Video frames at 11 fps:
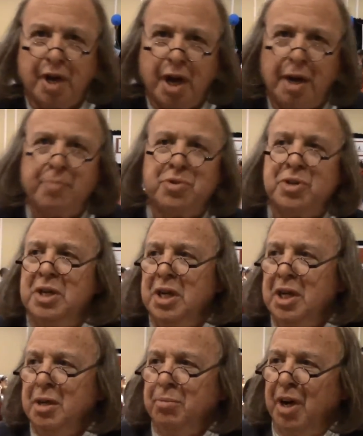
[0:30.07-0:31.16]
times,
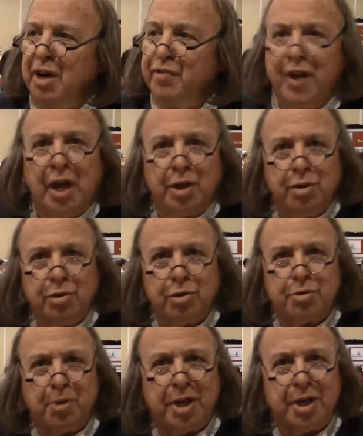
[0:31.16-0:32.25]
my
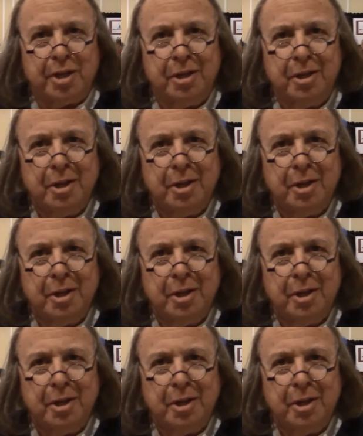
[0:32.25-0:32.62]
values, my